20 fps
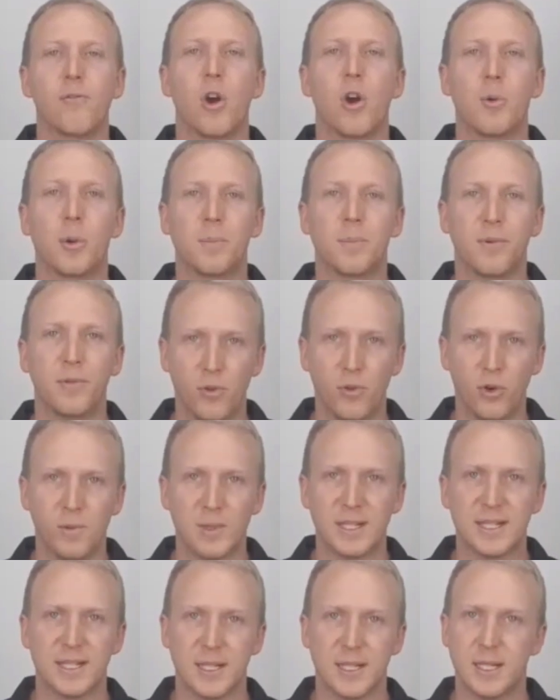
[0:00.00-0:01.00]
aerobic
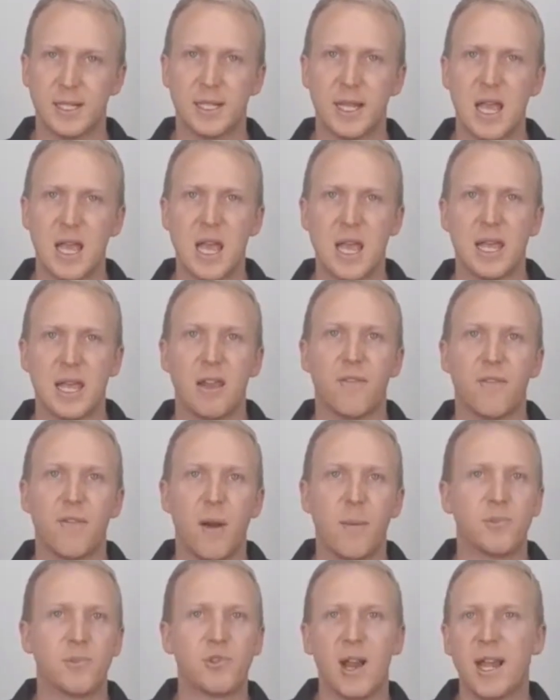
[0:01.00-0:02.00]
performances, if
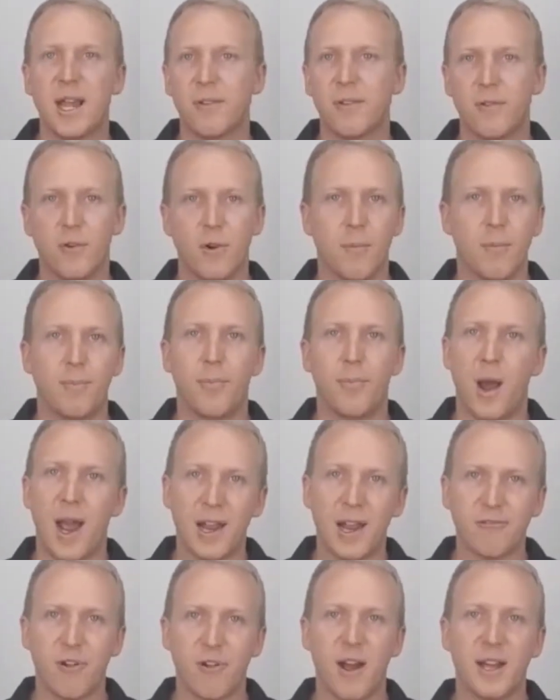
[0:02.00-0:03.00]
I'm training for a
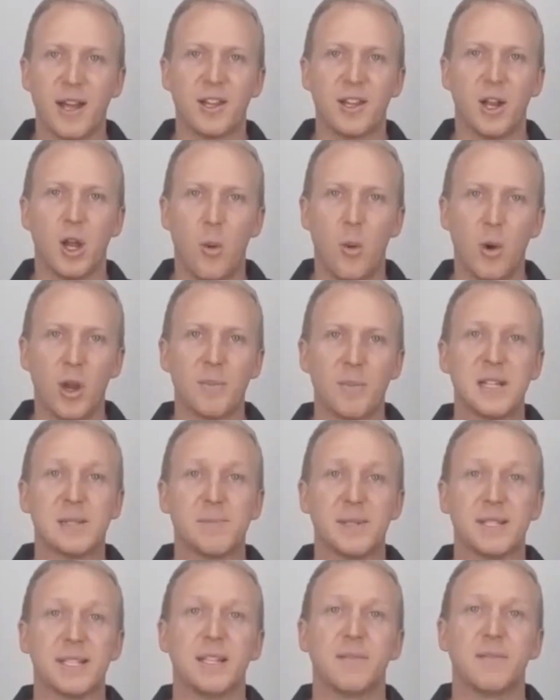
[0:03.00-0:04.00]
bike ride, I want to be
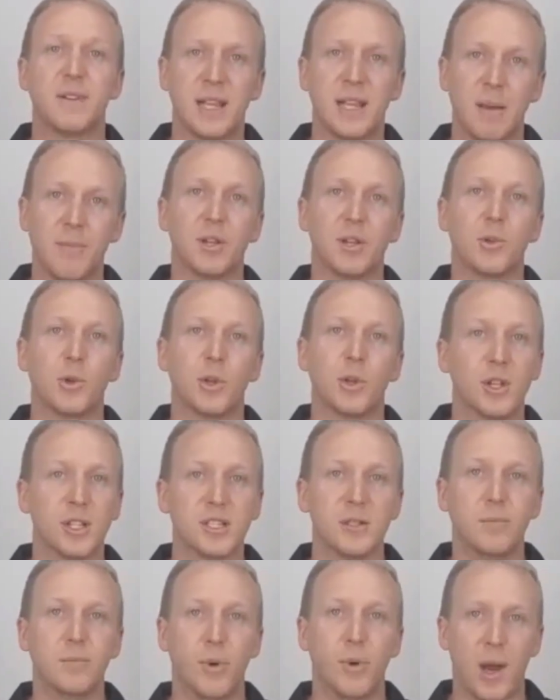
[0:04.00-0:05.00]
specific and be doing
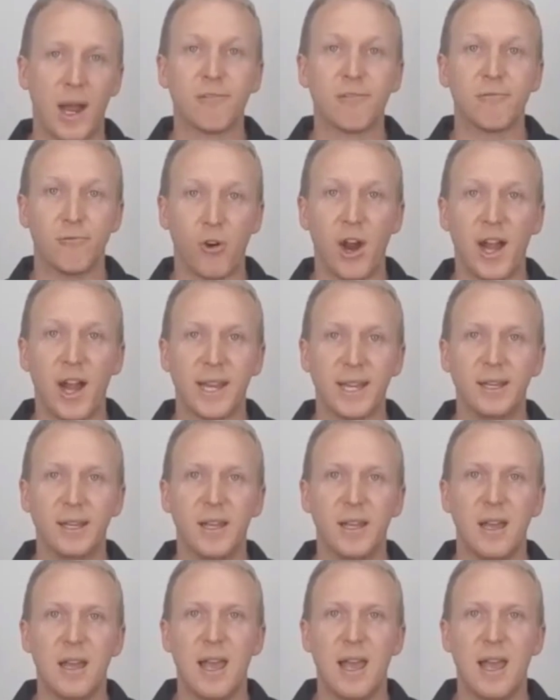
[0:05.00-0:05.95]
lots of bike riding,